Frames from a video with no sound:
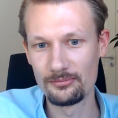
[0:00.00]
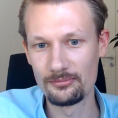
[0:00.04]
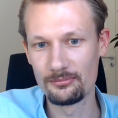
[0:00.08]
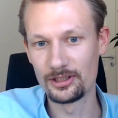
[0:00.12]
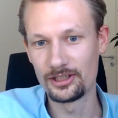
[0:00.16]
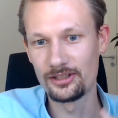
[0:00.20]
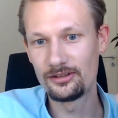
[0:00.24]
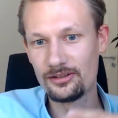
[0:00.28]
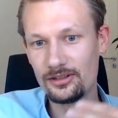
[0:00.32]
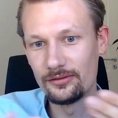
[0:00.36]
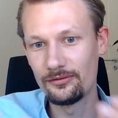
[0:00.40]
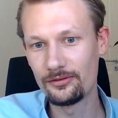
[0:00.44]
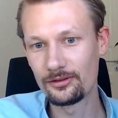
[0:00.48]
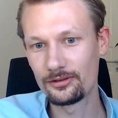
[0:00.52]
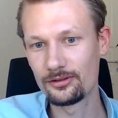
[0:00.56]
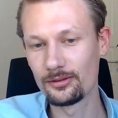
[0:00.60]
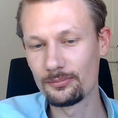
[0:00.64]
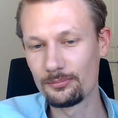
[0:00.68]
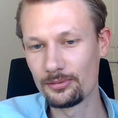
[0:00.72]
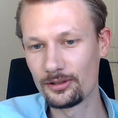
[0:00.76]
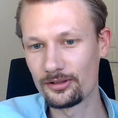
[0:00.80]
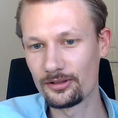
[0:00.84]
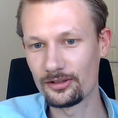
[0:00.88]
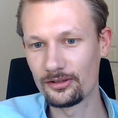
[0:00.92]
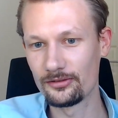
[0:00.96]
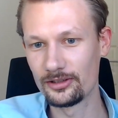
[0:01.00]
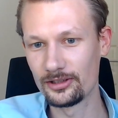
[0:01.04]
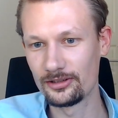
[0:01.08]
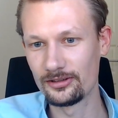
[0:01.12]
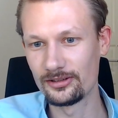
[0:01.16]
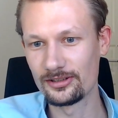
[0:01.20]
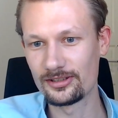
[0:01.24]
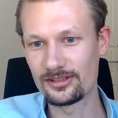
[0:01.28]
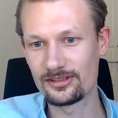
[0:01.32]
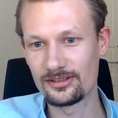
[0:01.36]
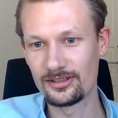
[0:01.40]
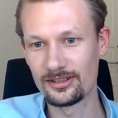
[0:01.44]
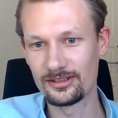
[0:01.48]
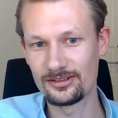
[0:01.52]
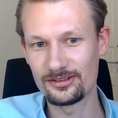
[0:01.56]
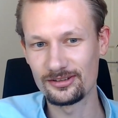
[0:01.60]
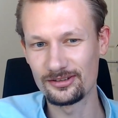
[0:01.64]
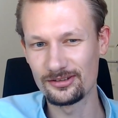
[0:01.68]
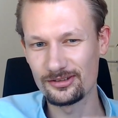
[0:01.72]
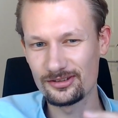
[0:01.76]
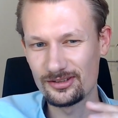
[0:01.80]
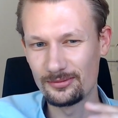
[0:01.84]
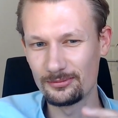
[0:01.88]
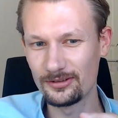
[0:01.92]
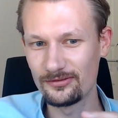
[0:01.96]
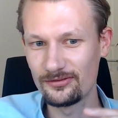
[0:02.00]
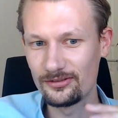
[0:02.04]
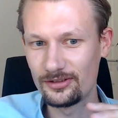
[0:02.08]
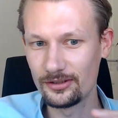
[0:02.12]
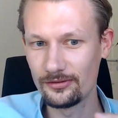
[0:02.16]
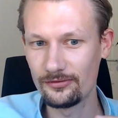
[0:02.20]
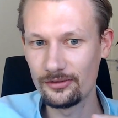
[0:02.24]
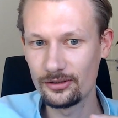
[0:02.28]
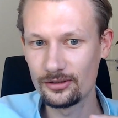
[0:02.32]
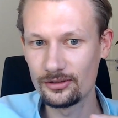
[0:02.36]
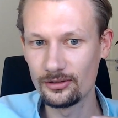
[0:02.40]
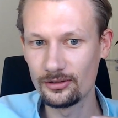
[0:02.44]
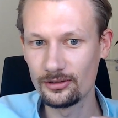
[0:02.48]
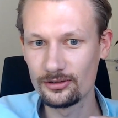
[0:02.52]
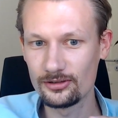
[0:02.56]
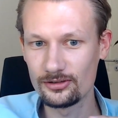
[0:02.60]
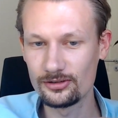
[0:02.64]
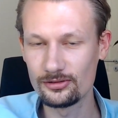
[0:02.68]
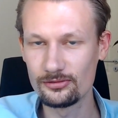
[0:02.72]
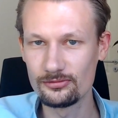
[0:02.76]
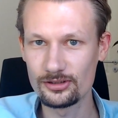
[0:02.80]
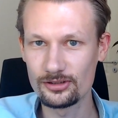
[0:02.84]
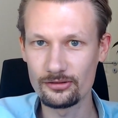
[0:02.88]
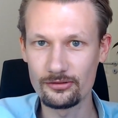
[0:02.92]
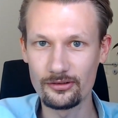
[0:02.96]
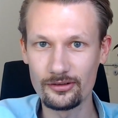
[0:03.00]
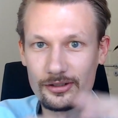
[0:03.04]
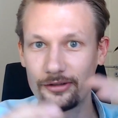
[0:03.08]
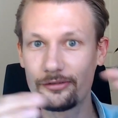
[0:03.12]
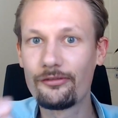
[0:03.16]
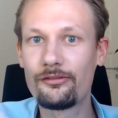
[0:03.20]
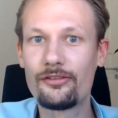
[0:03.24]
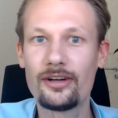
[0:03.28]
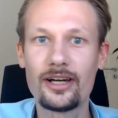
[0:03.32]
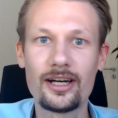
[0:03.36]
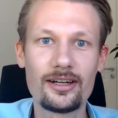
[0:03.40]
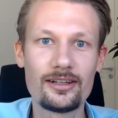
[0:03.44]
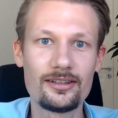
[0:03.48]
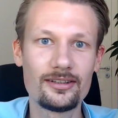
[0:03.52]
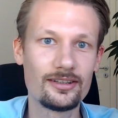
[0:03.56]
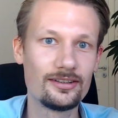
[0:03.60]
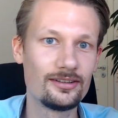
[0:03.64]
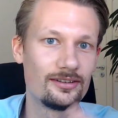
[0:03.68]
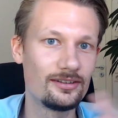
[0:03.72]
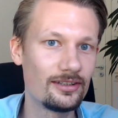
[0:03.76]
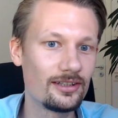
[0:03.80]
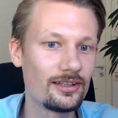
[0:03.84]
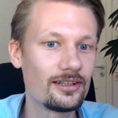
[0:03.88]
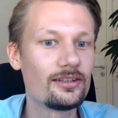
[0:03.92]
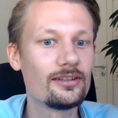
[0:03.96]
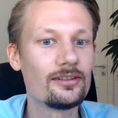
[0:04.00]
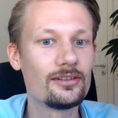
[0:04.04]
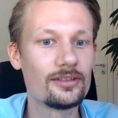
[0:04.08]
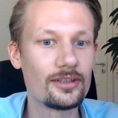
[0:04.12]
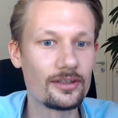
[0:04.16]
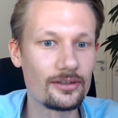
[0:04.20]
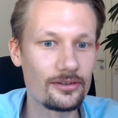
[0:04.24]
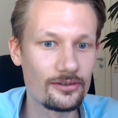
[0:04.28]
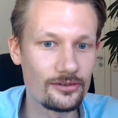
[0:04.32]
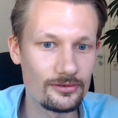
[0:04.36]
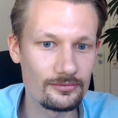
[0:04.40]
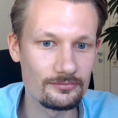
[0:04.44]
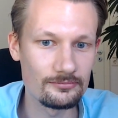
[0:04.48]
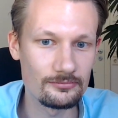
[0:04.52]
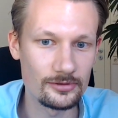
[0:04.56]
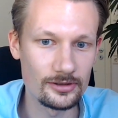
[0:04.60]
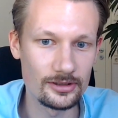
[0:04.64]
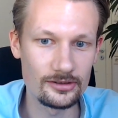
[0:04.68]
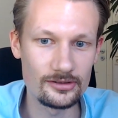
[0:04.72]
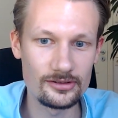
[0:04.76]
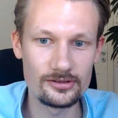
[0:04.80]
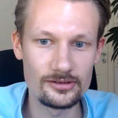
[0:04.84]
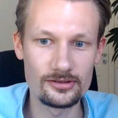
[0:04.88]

But the difficult part of it is that they're sometimes difficult to sort of define and delineate, right?